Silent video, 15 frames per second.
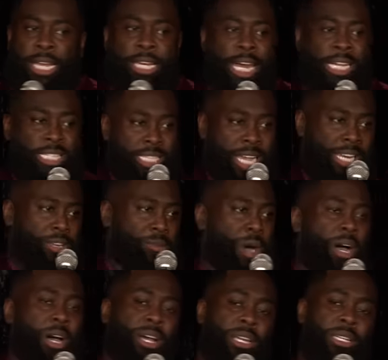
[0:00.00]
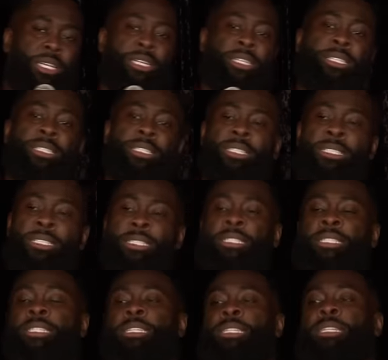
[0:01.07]
That's exactly what I heard.
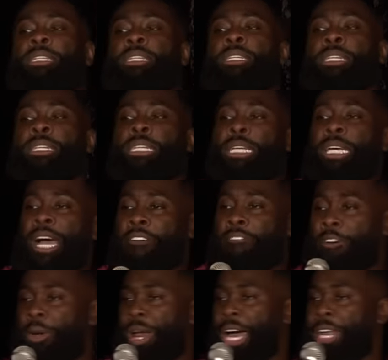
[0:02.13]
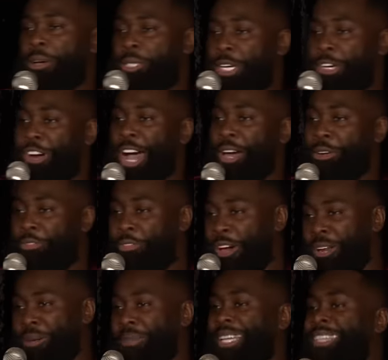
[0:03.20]
I felt like there was a crowd in
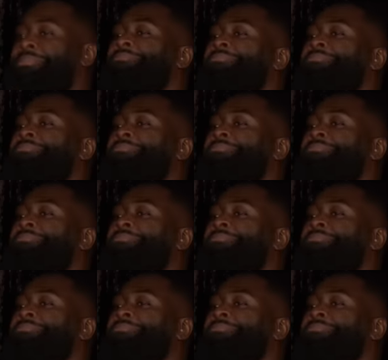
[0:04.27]
front of me.